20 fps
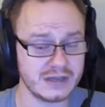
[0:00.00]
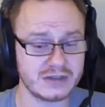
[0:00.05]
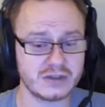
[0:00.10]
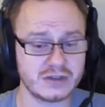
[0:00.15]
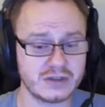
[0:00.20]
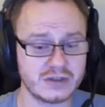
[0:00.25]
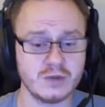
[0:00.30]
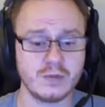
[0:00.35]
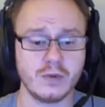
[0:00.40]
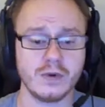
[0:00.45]
is
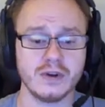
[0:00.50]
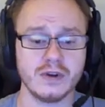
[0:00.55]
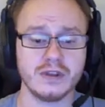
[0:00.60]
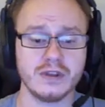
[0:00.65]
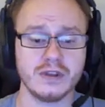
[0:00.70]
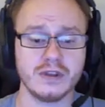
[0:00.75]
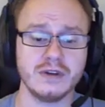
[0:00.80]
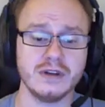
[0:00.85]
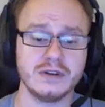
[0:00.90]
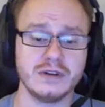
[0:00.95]

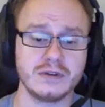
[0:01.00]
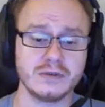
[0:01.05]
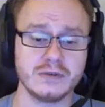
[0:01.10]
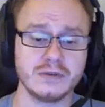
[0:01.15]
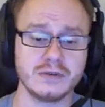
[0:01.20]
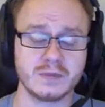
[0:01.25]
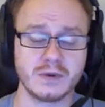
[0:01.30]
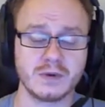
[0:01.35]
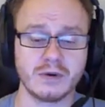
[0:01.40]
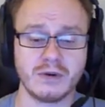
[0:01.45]
2.3
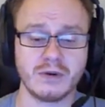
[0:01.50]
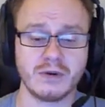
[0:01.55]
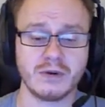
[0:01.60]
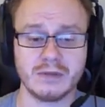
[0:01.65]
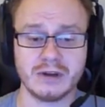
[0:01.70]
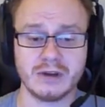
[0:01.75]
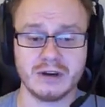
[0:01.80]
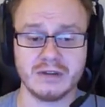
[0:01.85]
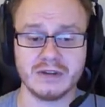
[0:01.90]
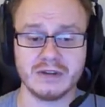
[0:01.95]
joules per
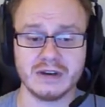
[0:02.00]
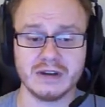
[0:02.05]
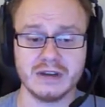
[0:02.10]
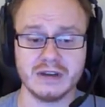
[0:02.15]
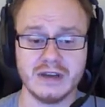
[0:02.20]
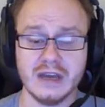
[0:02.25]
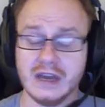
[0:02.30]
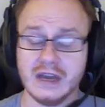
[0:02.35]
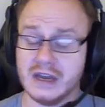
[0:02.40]
gram Kelvin.